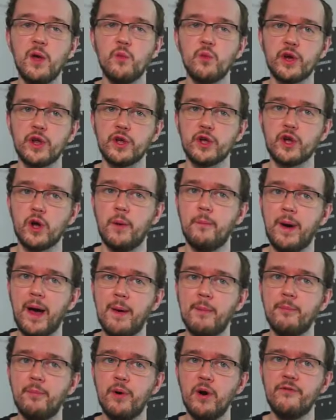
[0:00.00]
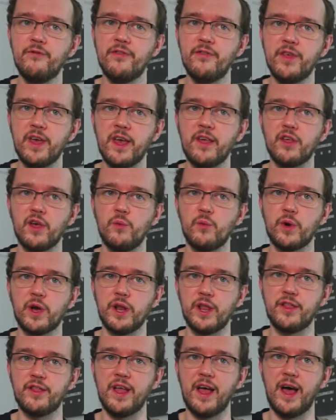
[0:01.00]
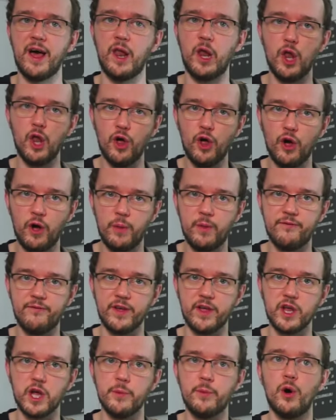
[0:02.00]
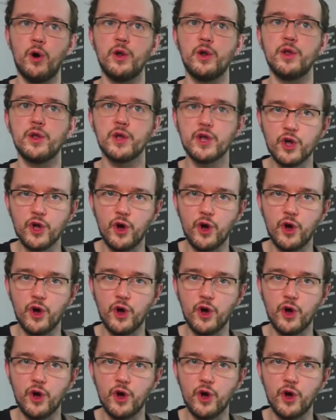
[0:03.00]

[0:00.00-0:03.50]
we're going to combine both of these and we're going to start low on the fingerboard,